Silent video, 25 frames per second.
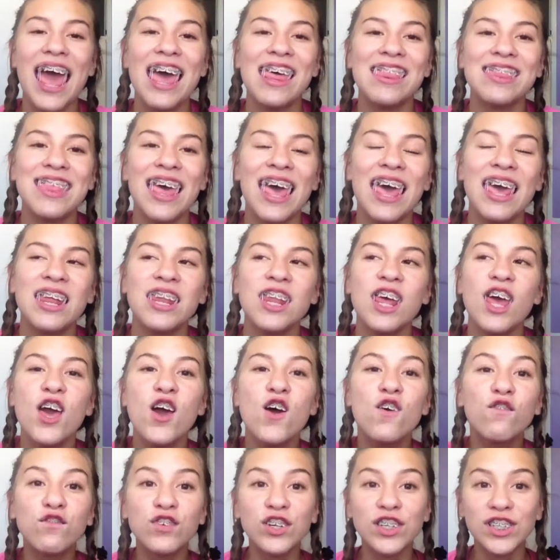And then
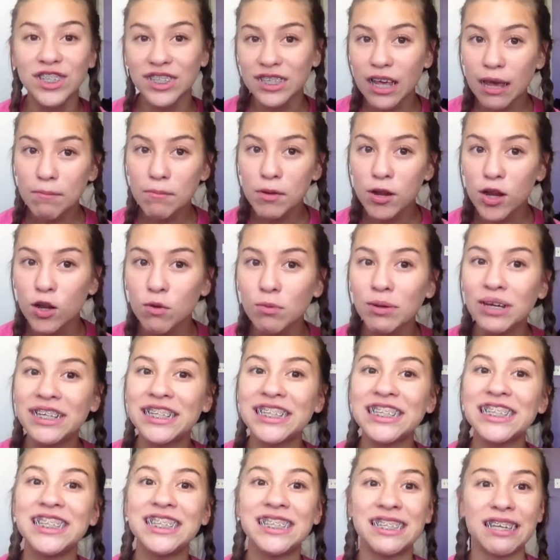for summer, we
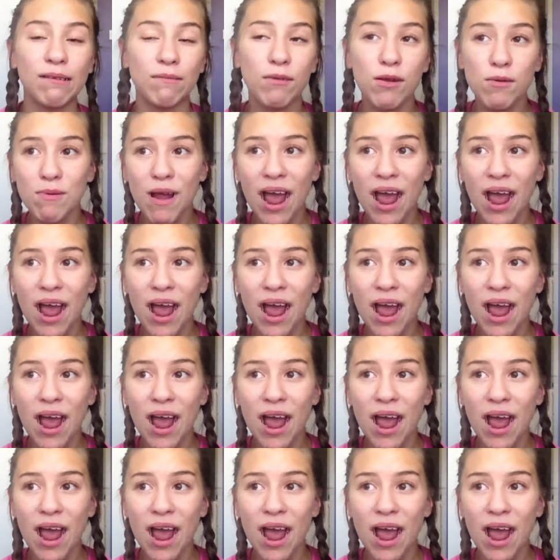did summer